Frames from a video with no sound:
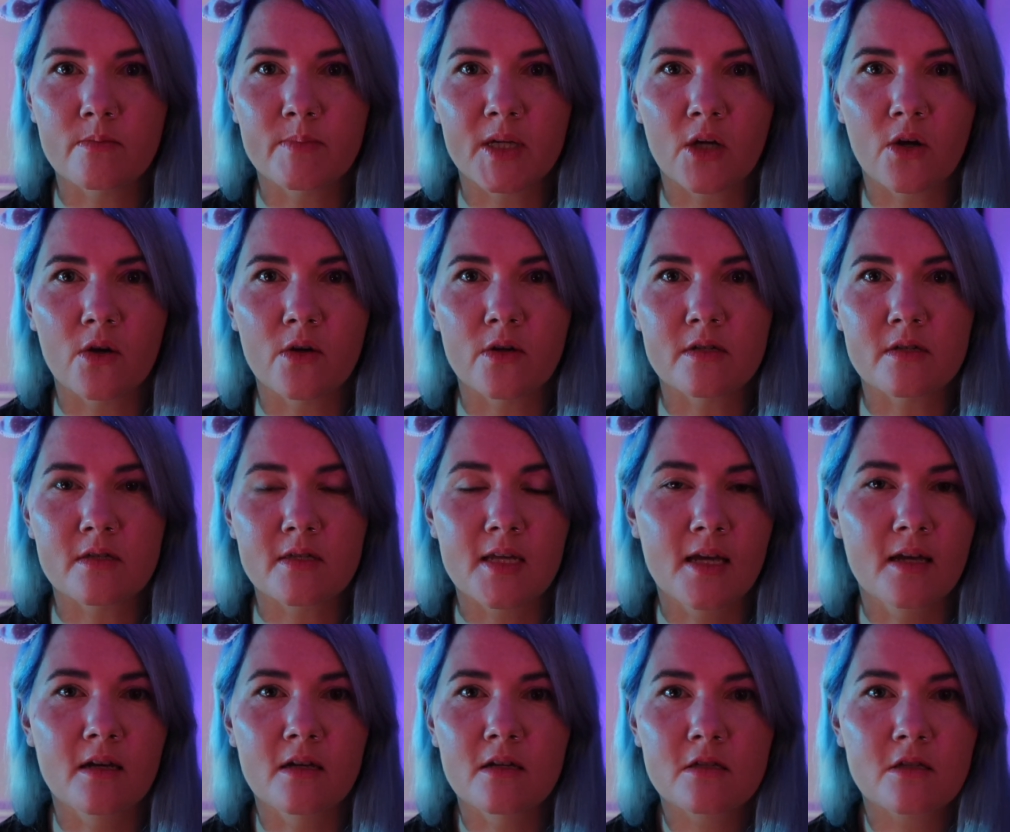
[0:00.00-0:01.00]
because
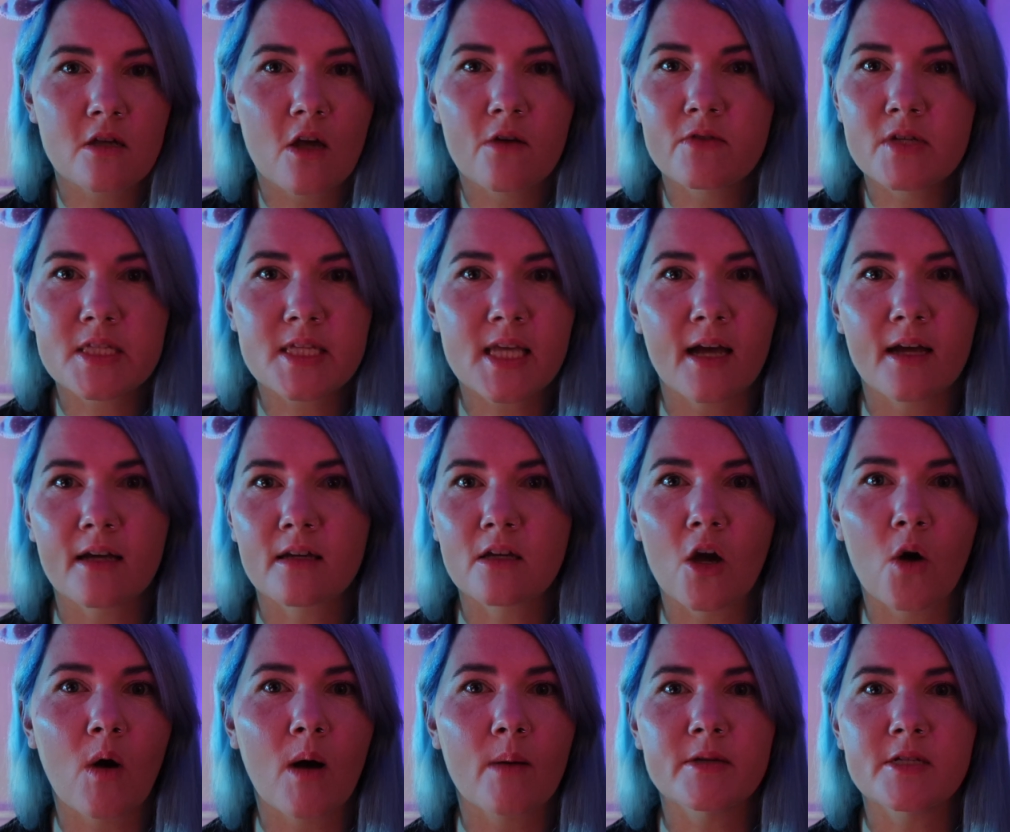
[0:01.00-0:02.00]
servers can
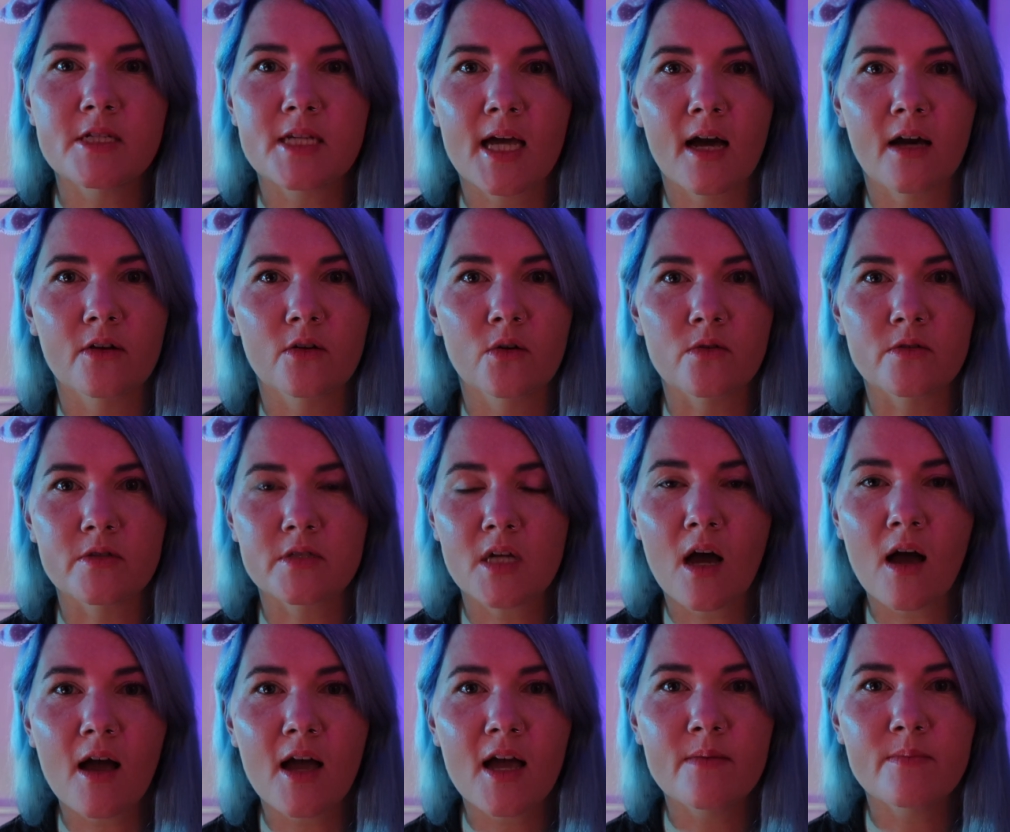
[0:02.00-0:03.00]
go up and down all the
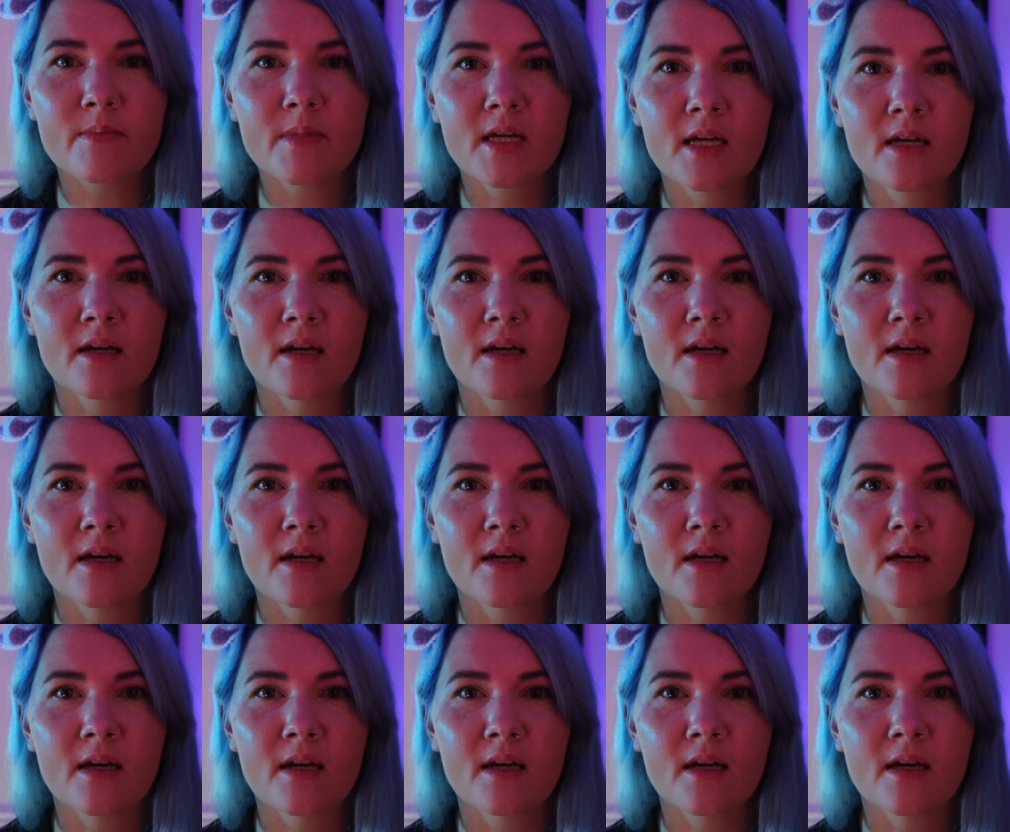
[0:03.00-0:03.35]
time